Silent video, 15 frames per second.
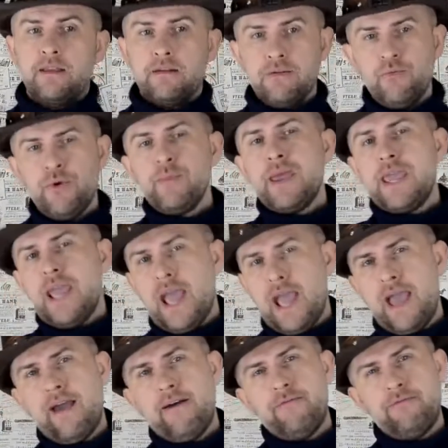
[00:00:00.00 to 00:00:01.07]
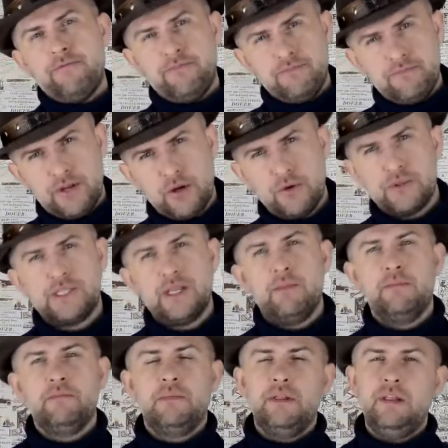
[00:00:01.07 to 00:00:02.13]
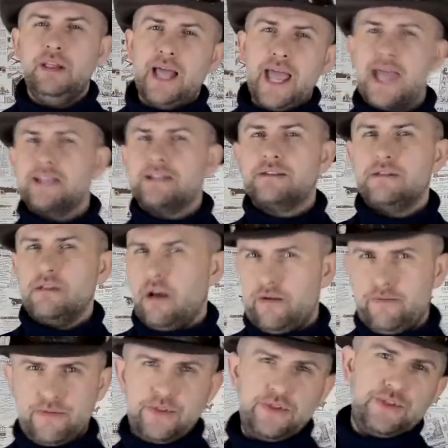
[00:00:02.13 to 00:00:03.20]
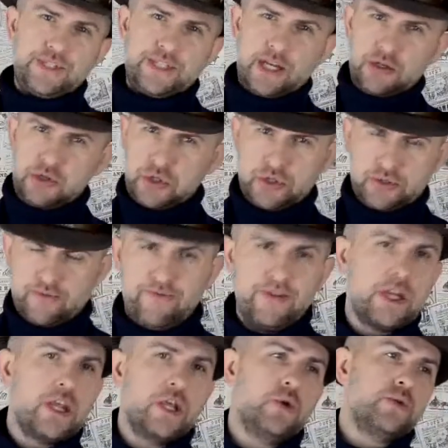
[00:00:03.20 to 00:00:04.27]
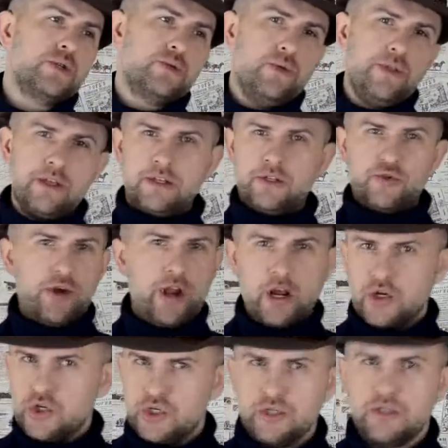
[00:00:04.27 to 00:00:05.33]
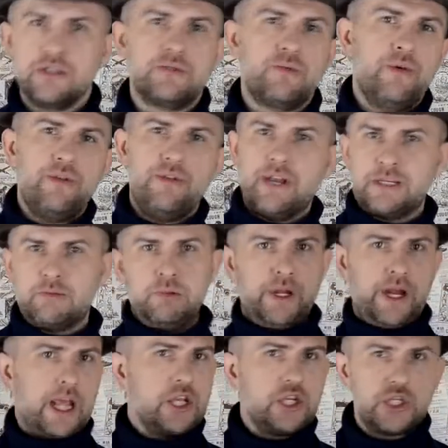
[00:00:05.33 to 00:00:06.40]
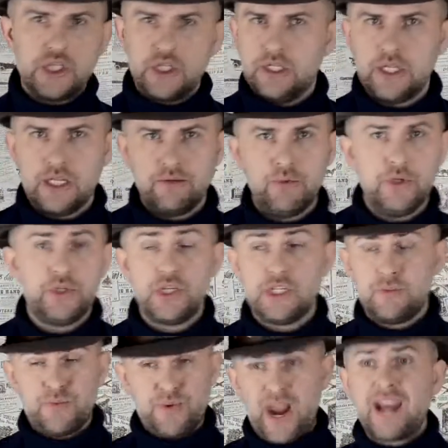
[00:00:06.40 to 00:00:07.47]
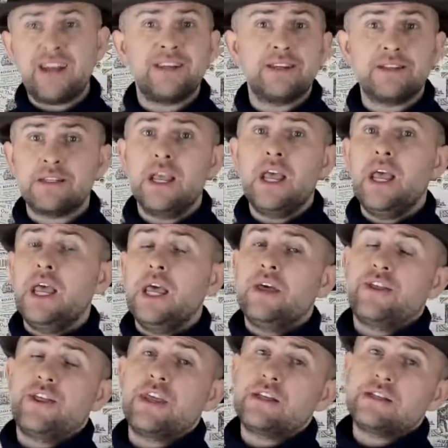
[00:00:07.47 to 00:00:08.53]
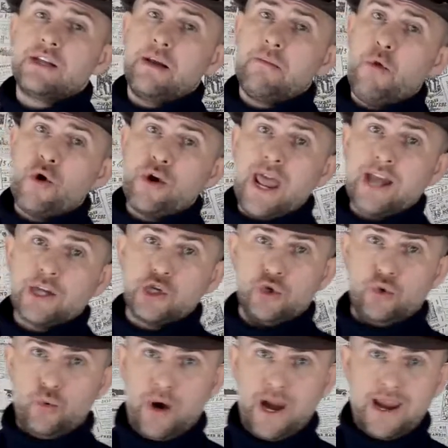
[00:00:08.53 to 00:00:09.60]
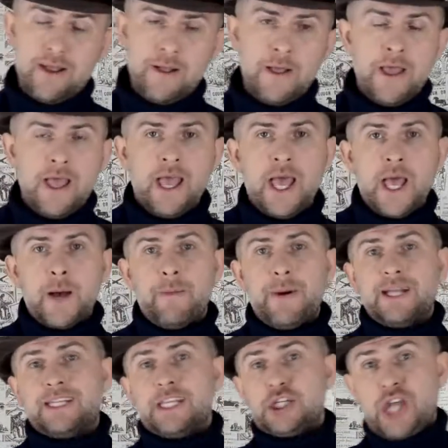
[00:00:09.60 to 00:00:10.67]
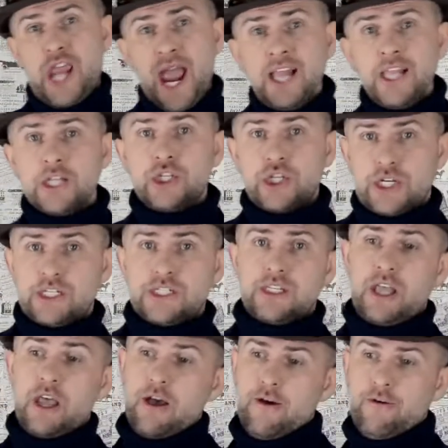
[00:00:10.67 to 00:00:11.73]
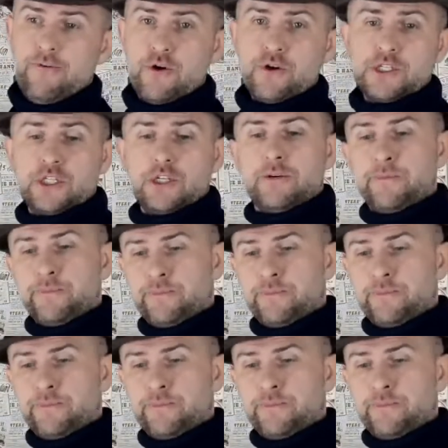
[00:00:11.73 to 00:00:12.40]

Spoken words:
we may have, some less of such videos with introductions, with explanation, and we'll just practice things in a more natural way. But the challenge is, first,